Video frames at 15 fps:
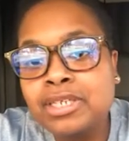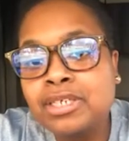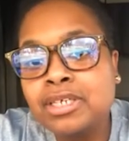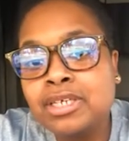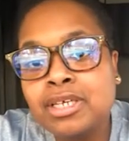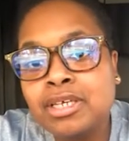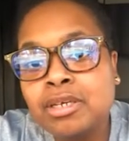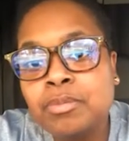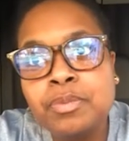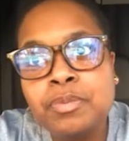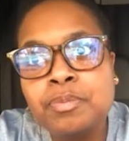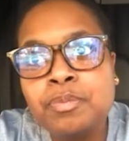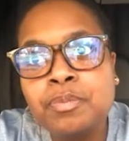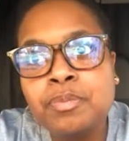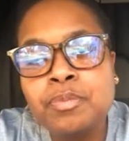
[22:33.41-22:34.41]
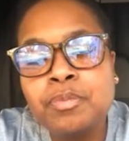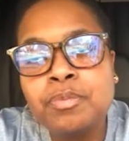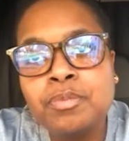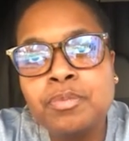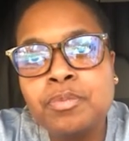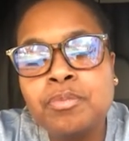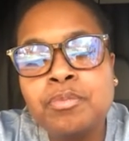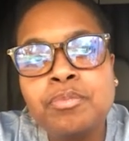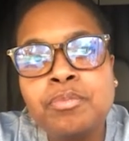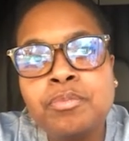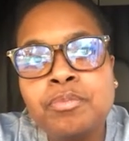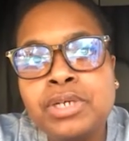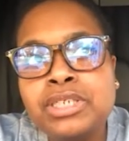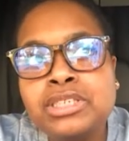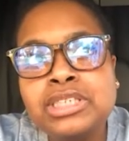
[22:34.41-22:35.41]
But, T- tell me,
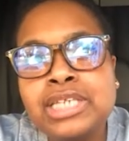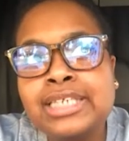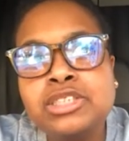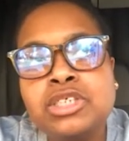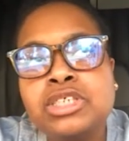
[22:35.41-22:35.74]
but now, it's not.